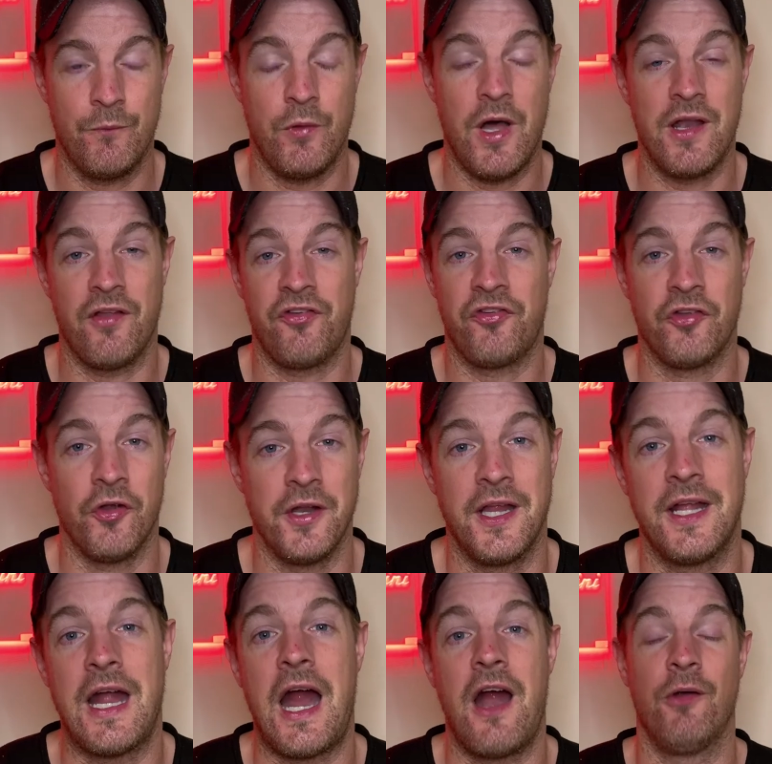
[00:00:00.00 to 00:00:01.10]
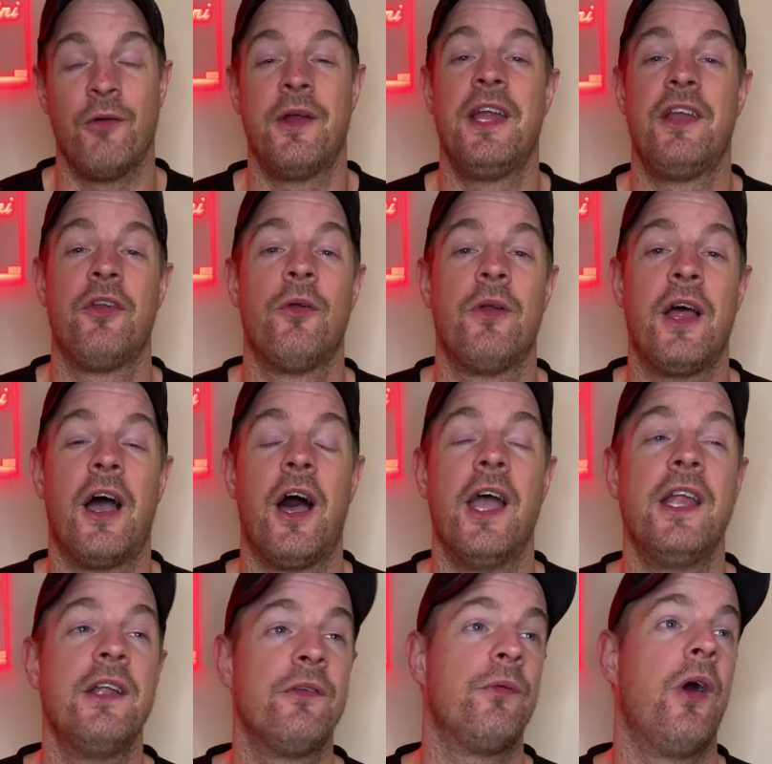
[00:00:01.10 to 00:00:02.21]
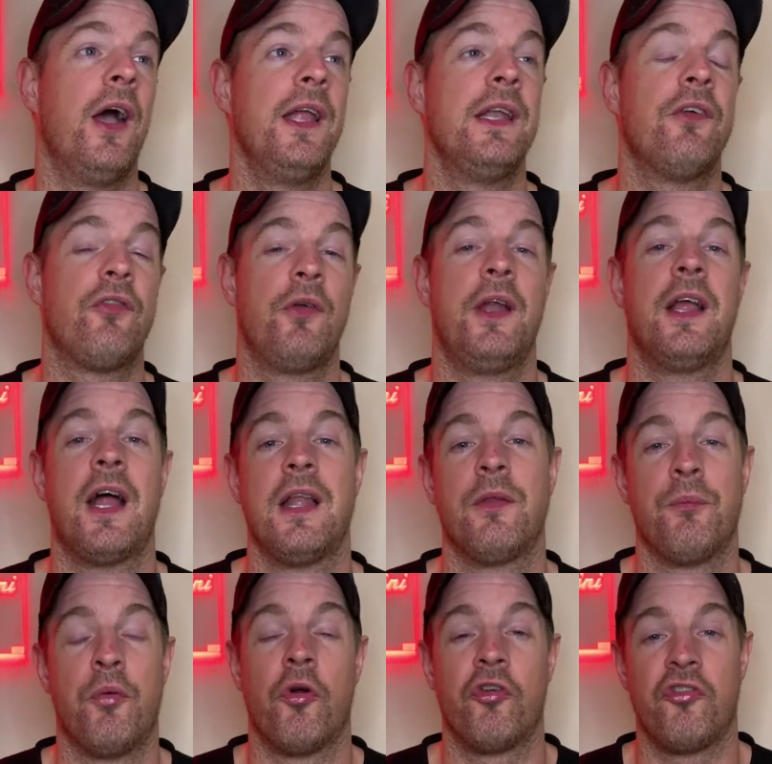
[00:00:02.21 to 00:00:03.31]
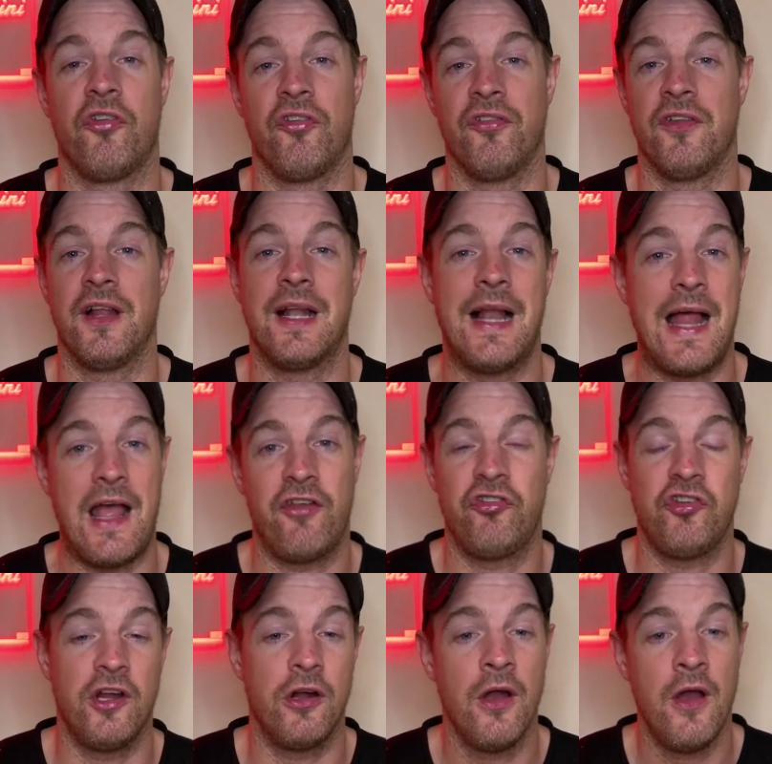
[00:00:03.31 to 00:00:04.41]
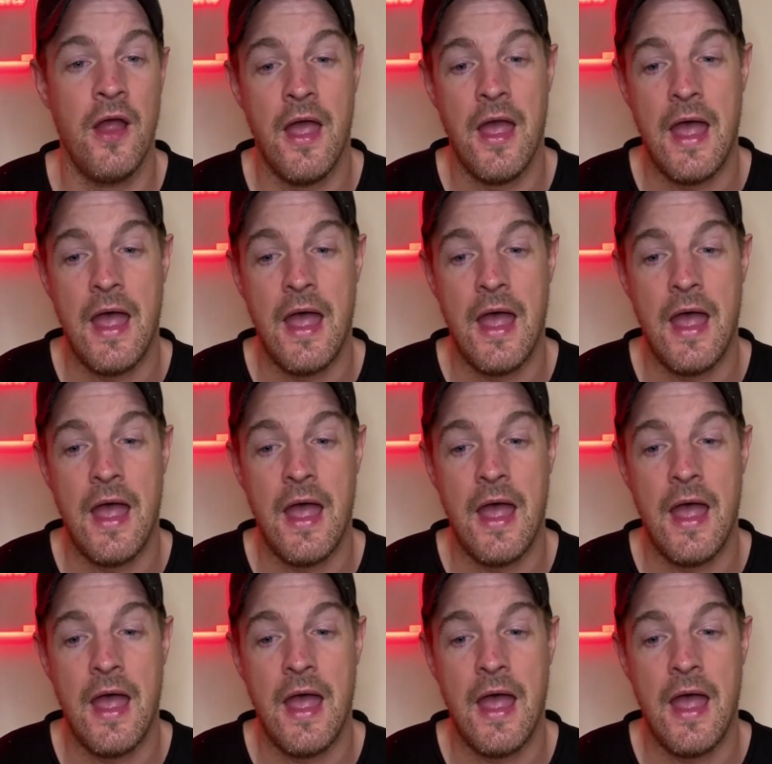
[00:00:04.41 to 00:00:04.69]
What a stunning car. I really do like, I never really got into Porsches until the last year.